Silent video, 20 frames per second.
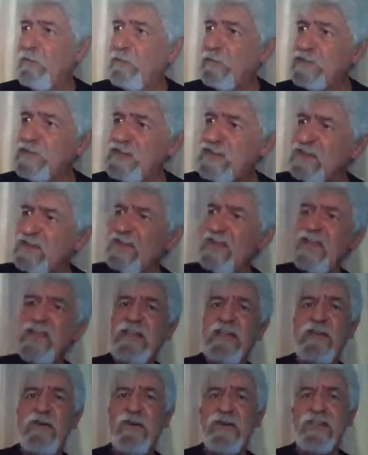seek
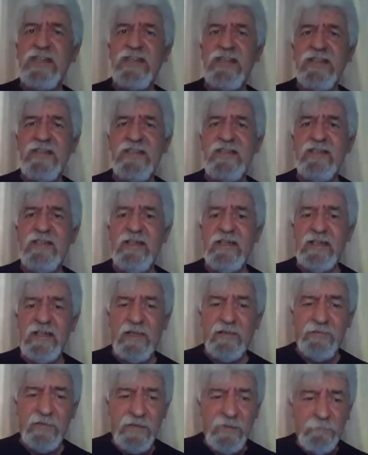the wrong things in our
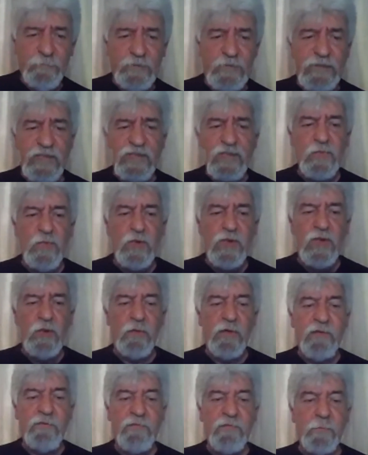life. Let us walk
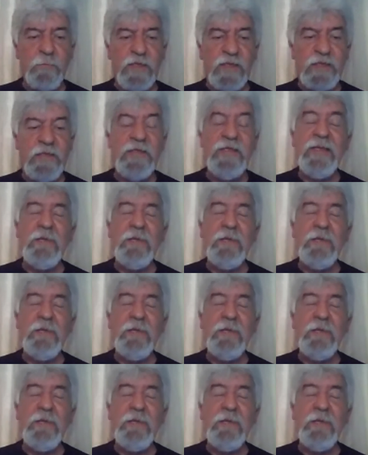away from that.